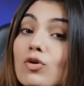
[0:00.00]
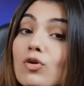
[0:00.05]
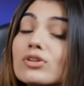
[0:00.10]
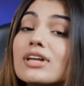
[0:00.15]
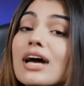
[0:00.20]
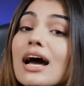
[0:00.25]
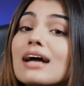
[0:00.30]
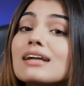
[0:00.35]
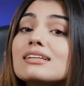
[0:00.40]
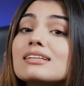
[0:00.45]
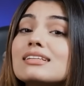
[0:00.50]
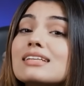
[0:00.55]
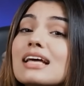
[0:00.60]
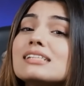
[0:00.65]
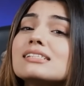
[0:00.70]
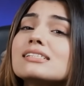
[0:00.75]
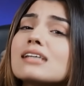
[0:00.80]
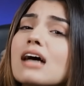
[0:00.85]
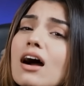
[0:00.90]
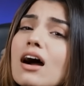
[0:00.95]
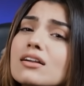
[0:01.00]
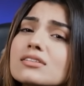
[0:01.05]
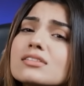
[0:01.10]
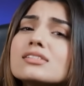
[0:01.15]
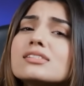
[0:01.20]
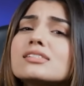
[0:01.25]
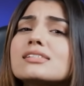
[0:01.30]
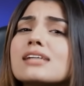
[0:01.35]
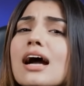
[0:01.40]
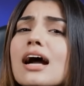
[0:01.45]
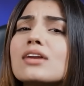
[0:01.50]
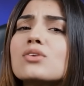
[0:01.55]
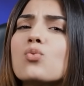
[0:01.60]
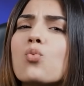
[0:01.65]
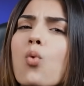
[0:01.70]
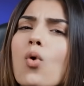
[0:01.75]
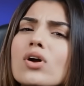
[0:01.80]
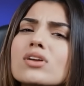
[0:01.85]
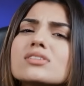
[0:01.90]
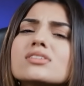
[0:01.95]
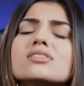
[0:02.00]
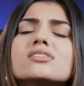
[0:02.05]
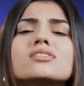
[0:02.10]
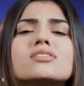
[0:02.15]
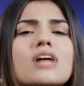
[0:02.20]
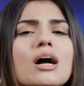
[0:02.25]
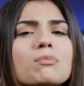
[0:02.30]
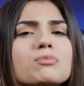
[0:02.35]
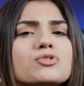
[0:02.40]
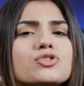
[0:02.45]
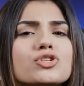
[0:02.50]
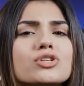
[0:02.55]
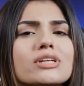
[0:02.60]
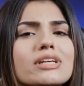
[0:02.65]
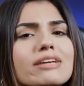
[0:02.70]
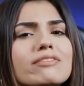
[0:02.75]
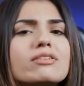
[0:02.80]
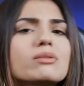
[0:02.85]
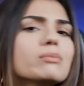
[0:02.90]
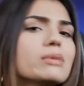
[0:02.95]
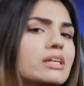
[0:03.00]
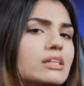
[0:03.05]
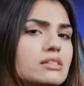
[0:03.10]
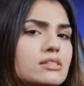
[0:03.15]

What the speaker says: Before that, let's understand what disruption even